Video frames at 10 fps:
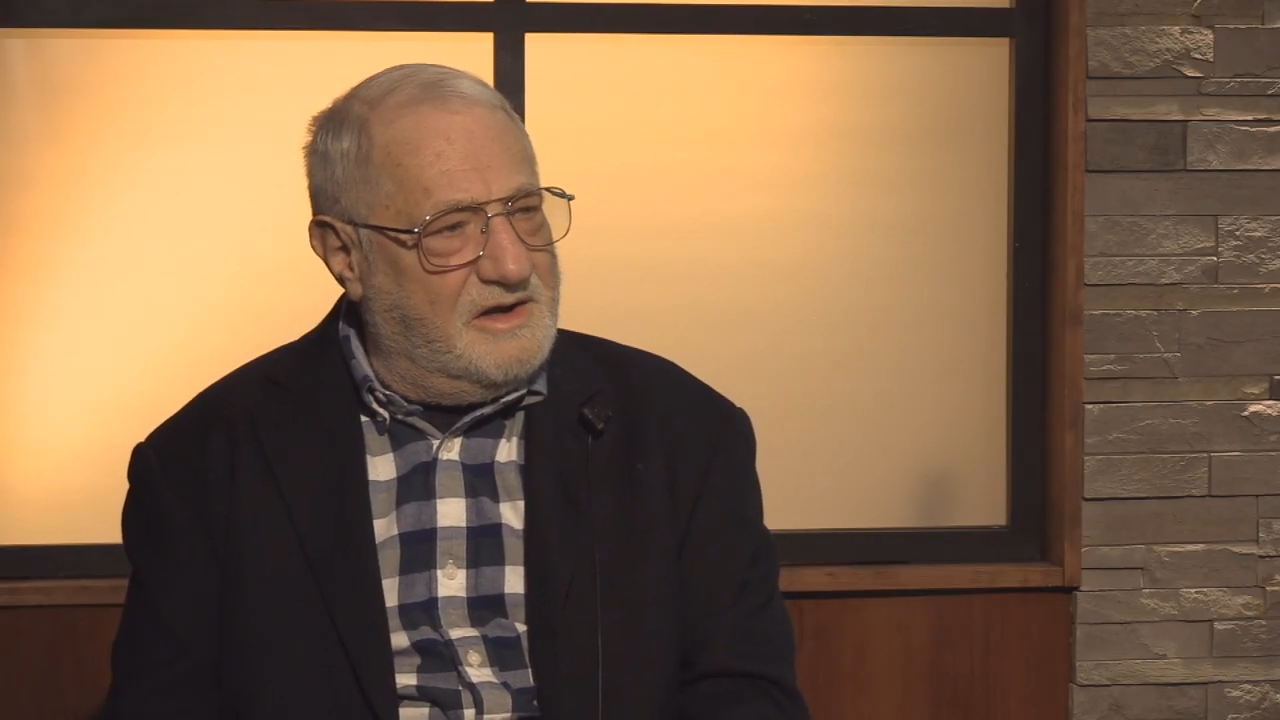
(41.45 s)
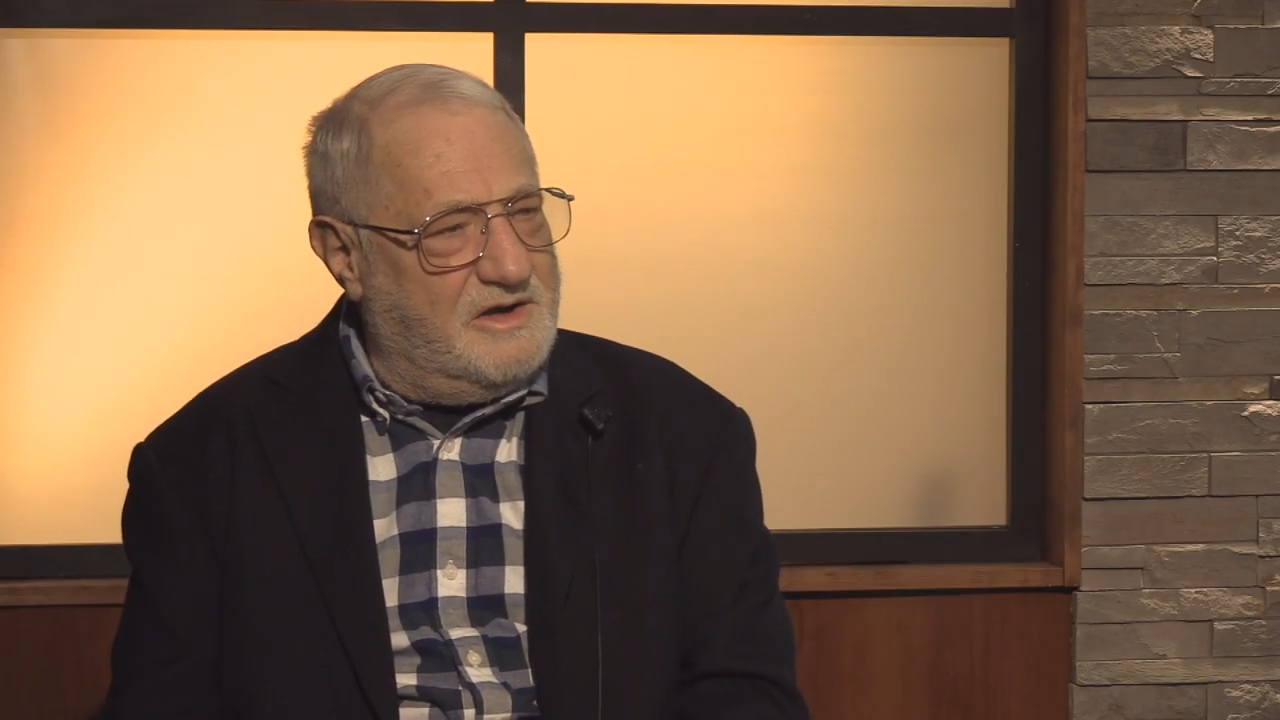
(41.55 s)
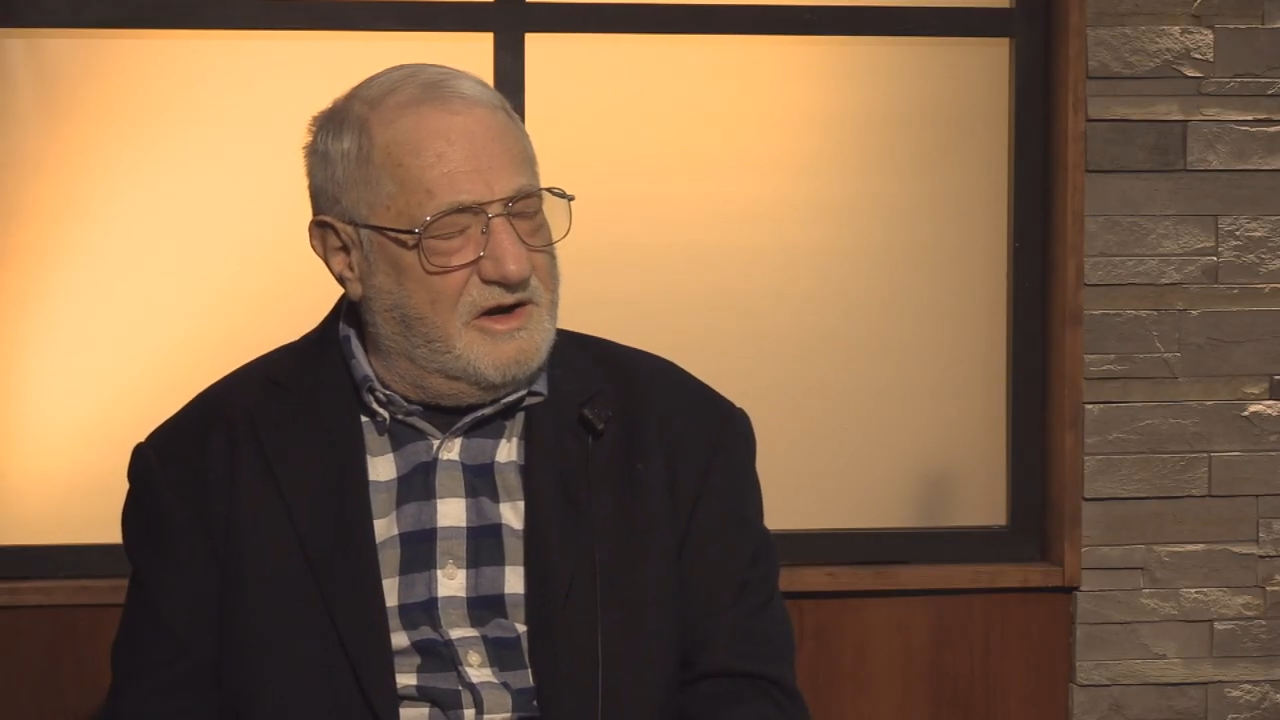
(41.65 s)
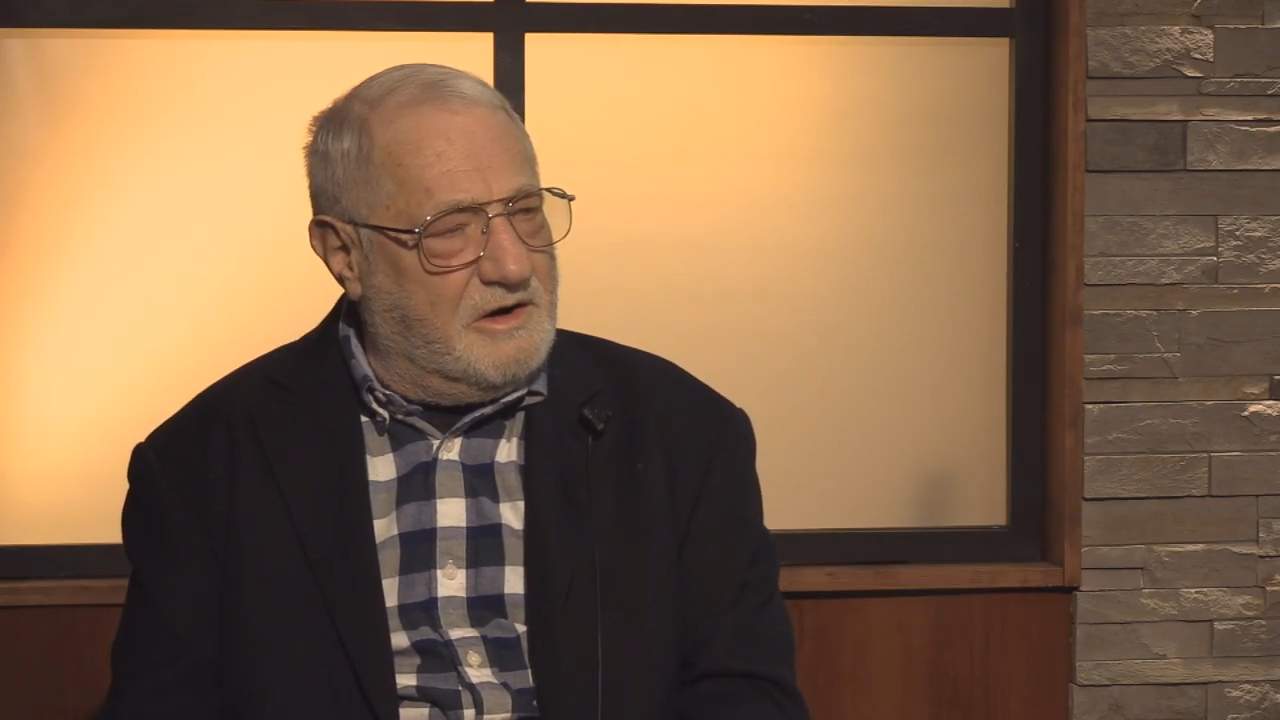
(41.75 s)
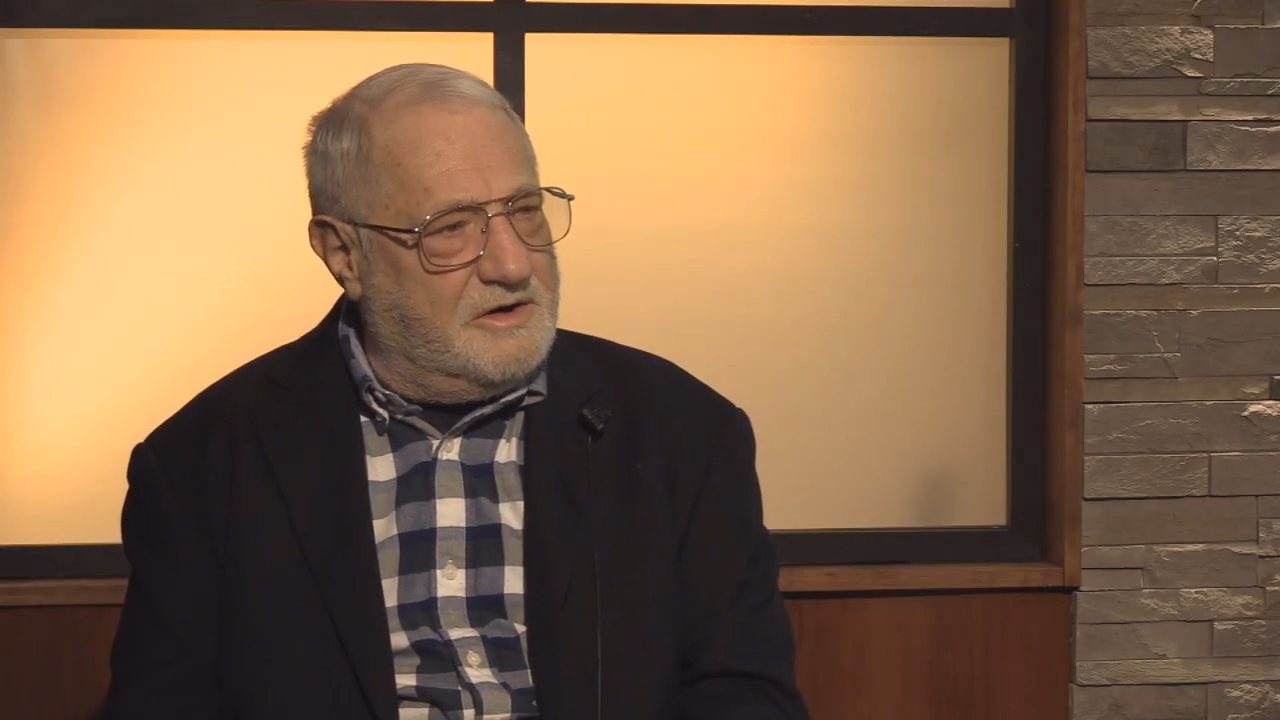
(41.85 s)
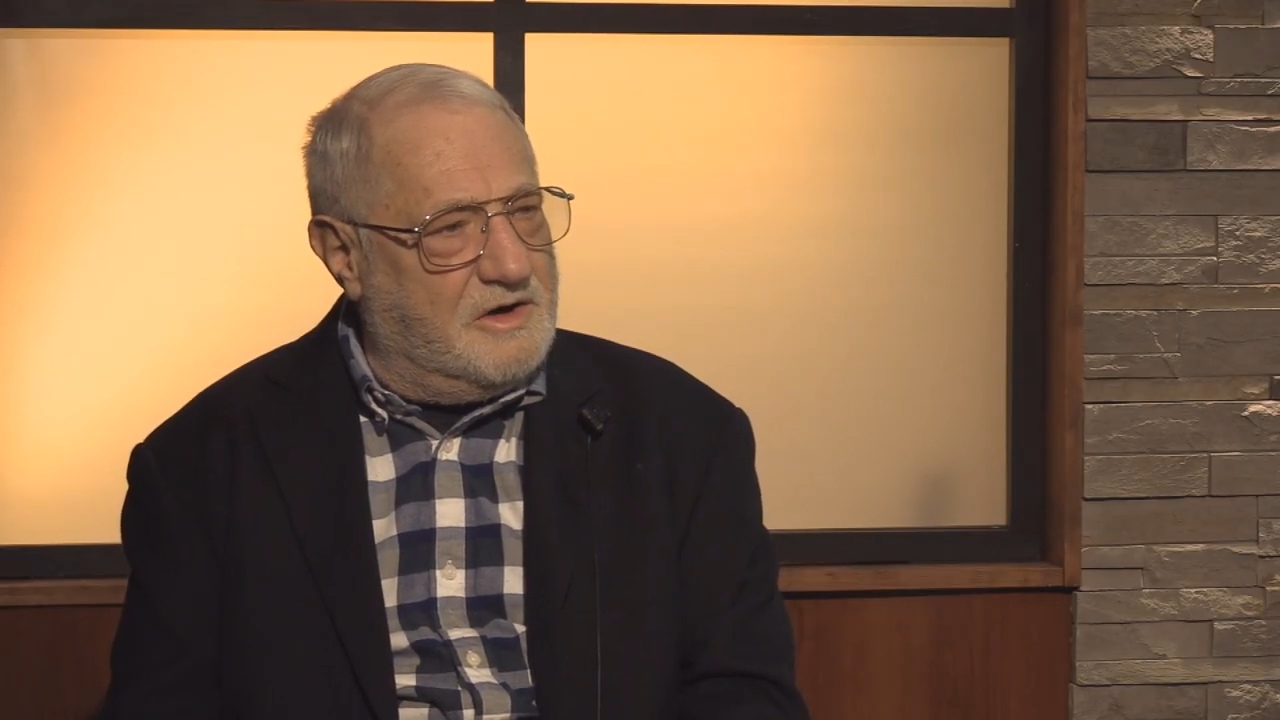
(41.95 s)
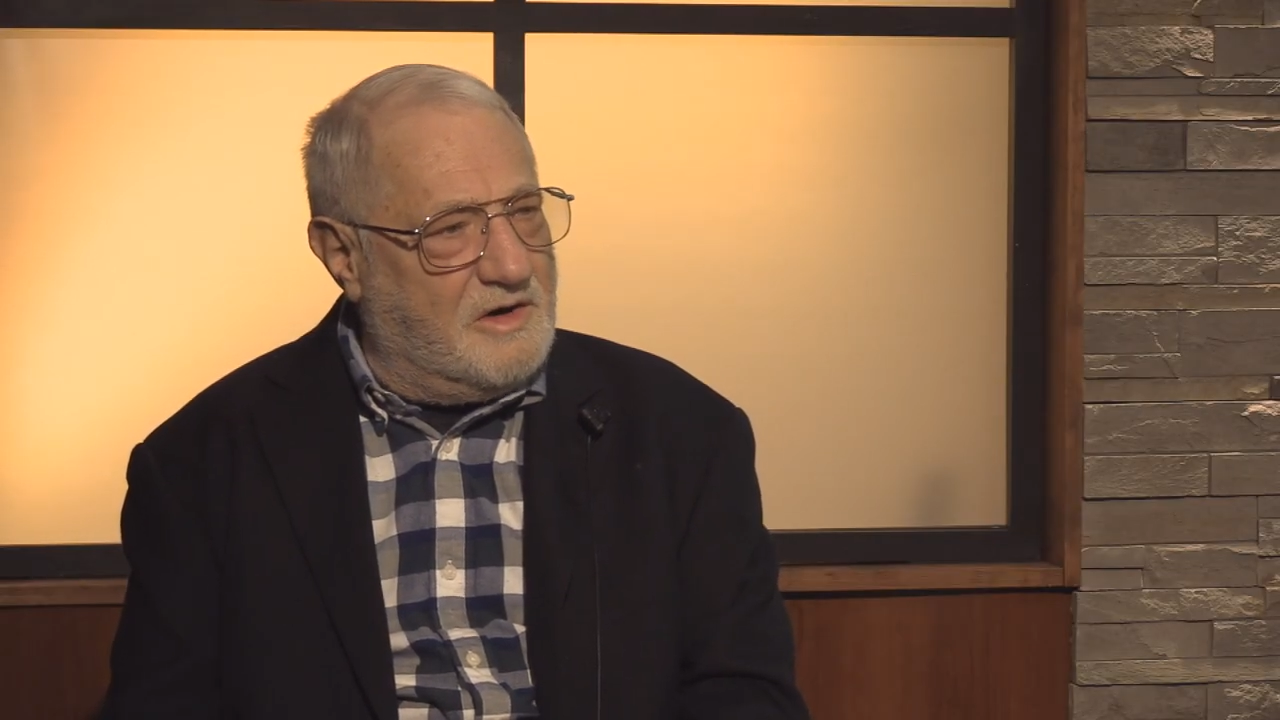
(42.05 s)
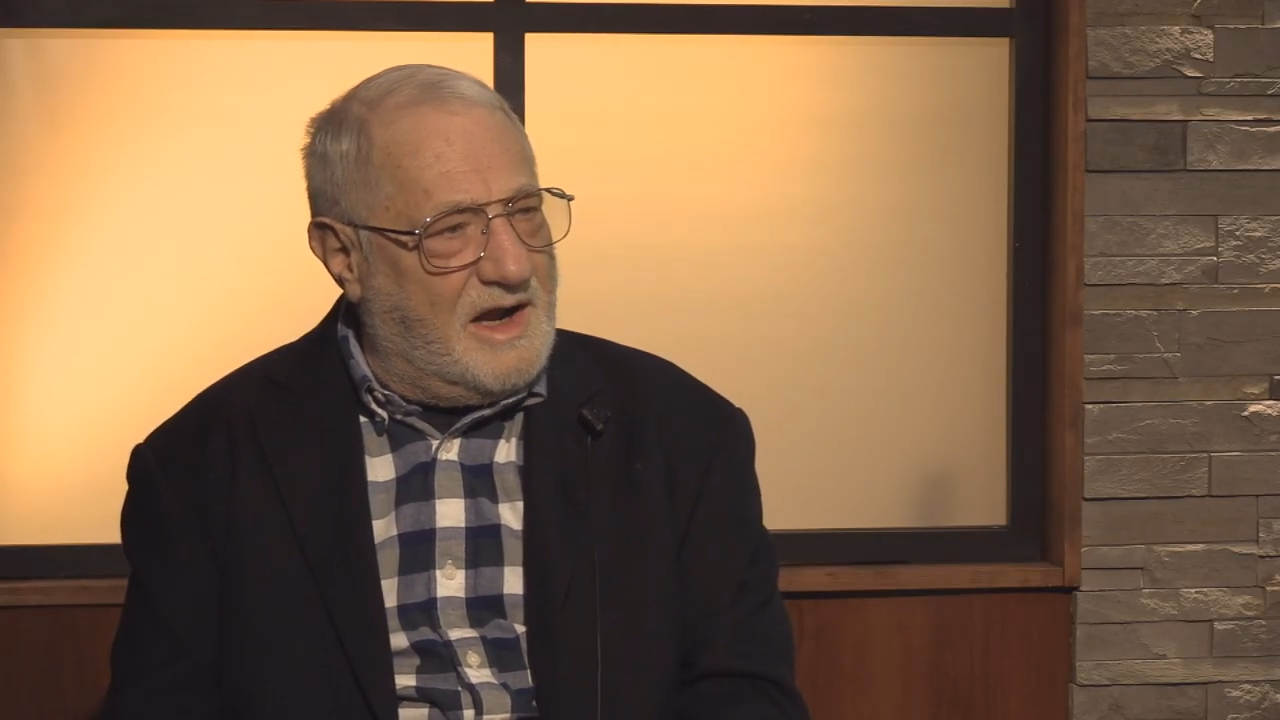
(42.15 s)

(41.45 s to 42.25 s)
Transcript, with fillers: your, your